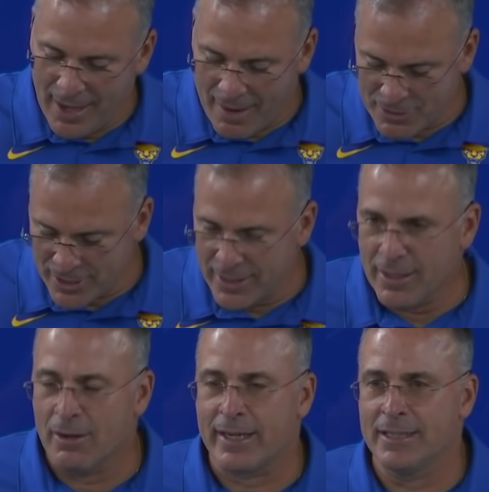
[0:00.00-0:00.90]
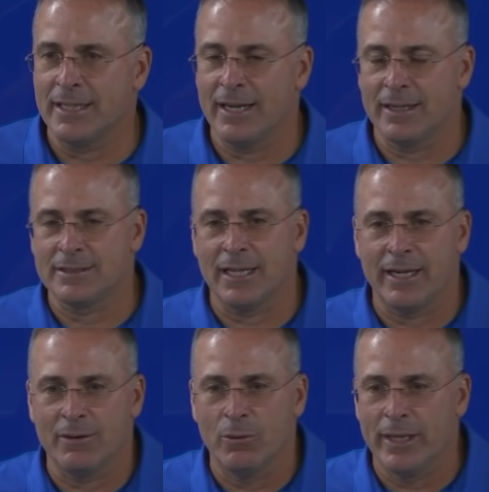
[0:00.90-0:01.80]
obviously, you know our kids had an
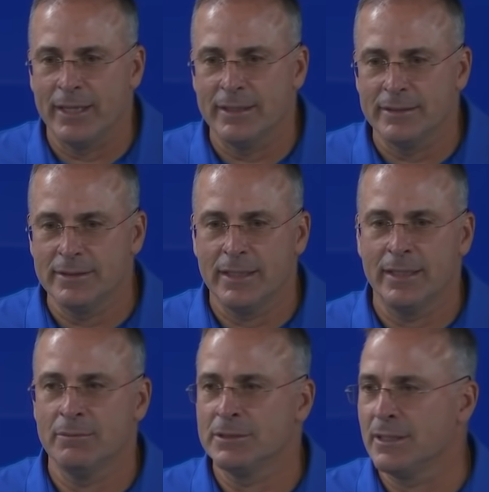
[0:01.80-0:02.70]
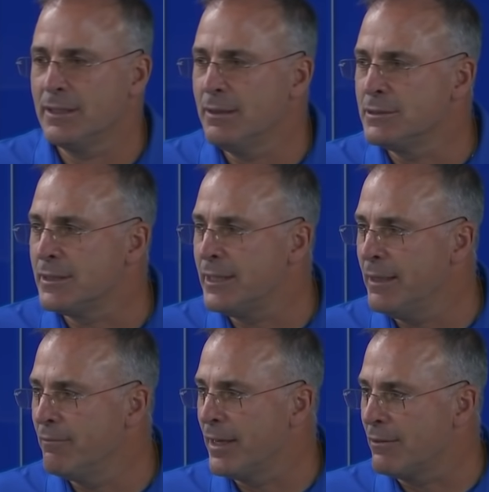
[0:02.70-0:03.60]
exciting win, and, and it was a it was a
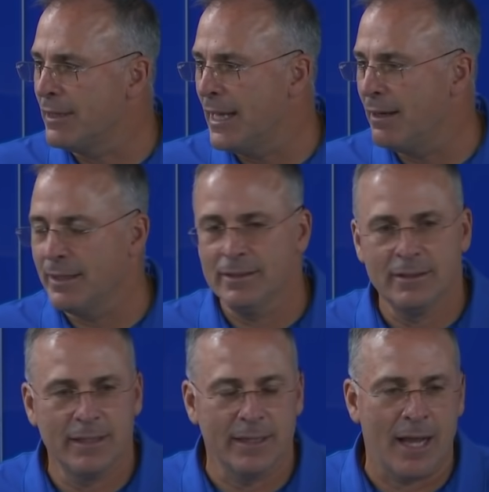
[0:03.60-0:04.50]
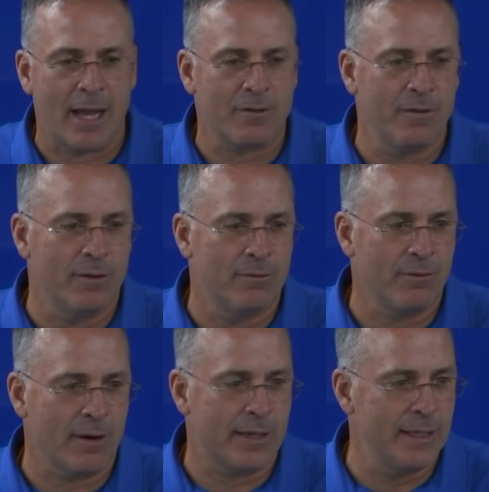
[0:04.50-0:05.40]
team victory down in, in Knoxville
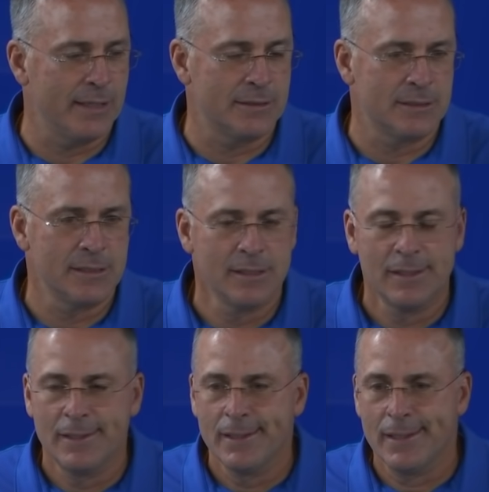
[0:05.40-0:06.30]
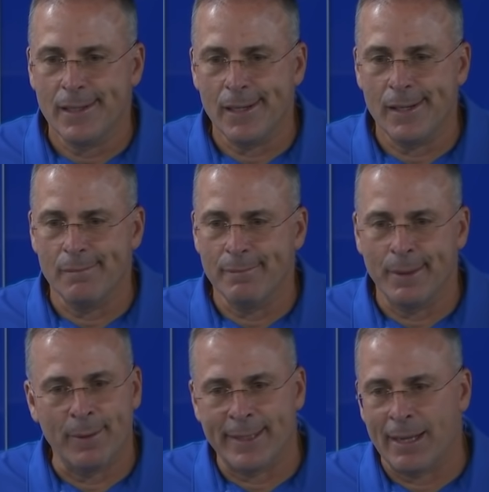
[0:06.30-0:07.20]
for our kids. Um,
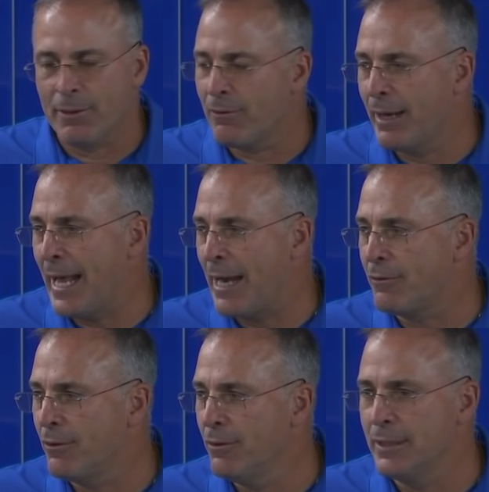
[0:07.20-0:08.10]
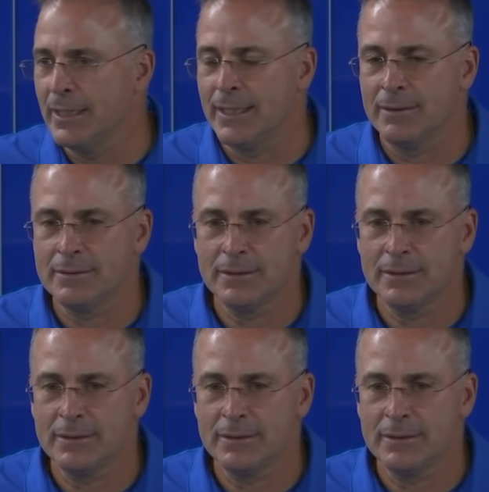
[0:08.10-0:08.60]
they went down with a great attitude. Uh,